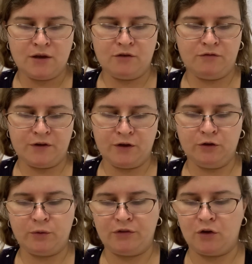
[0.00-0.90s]
filled
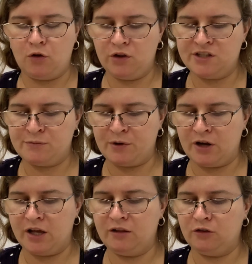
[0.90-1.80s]
with the Holy
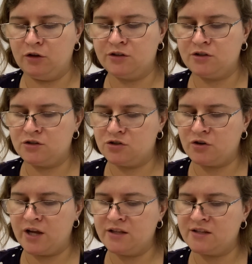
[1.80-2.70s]
Spirit, looked
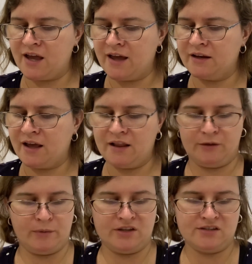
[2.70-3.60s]
straight at
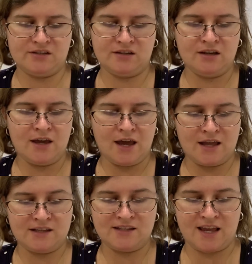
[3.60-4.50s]
Elymas
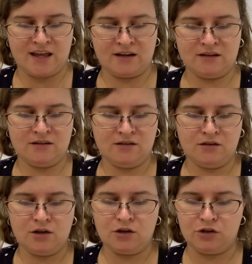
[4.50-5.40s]
and said,
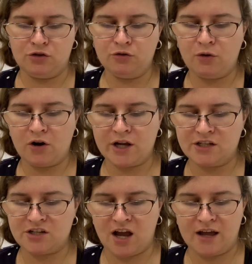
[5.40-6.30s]
You are a
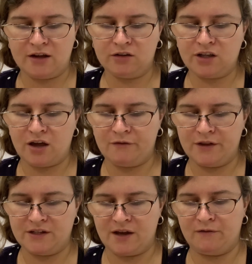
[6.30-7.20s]
child of
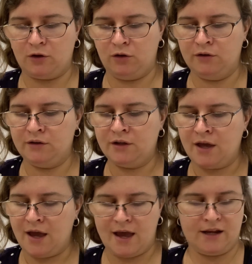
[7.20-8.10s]
the devil
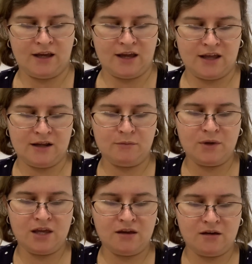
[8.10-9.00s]
and an
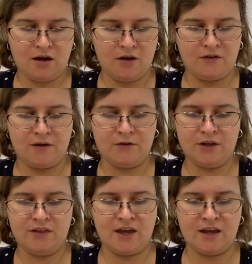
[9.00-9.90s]
enemy of
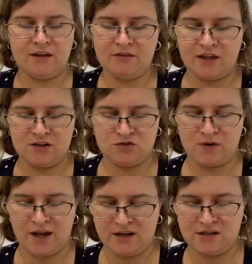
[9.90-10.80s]
everything that is
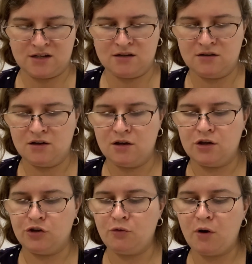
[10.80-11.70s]
right.
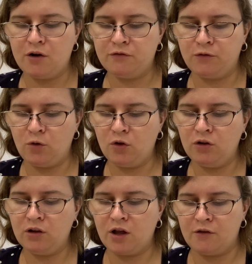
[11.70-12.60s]
You are
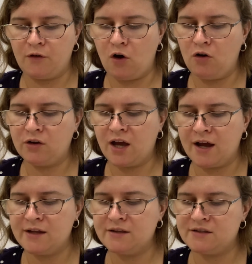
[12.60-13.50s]
full of all
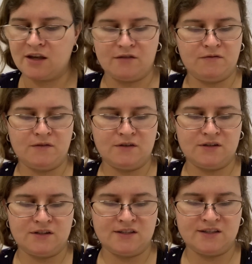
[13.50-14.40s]
kinds of
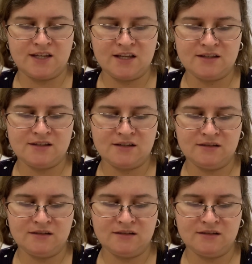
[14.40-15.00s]
deceit